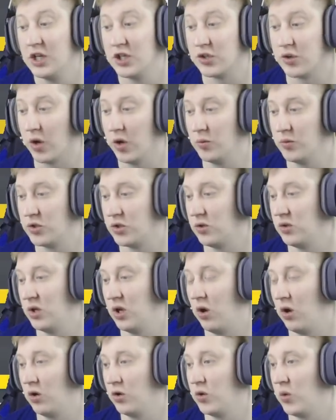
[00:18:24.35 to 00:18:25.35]
Jérôme
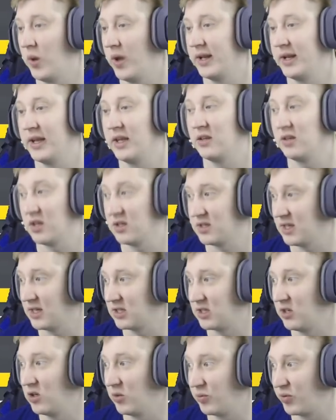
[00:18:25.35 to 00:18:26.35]
Junior Onguéné does
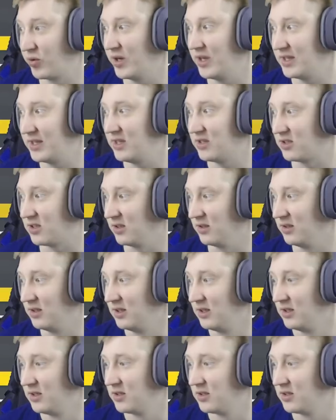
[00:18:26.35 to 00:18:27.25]
actually look pretty decent.